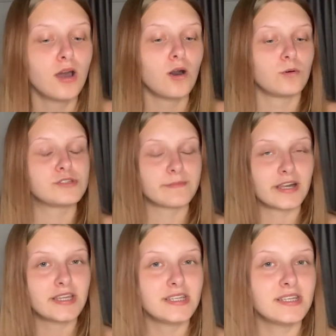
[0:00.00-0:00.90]
which
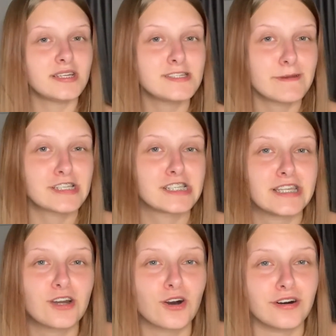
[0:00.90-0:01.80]
mine especially
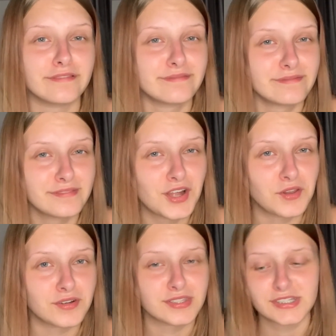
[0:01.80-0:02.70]
can't a lot
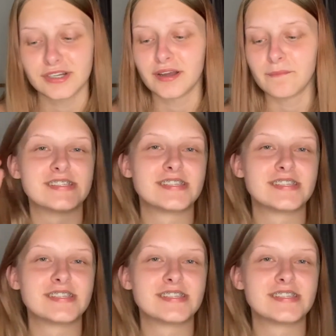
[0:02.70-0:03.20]
of the time.